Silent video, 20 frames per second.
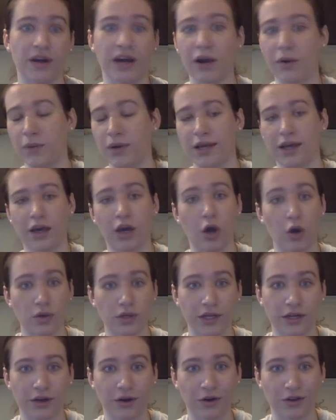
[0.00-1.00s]
I want to go
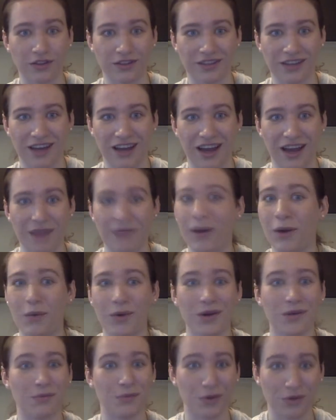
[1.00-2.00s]
there all the time. I
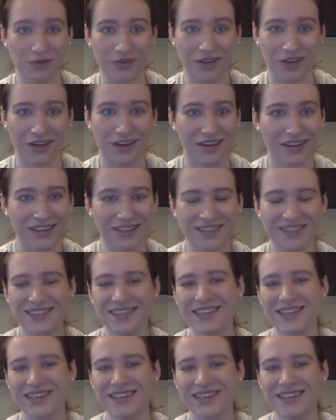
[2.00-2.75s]
want to move here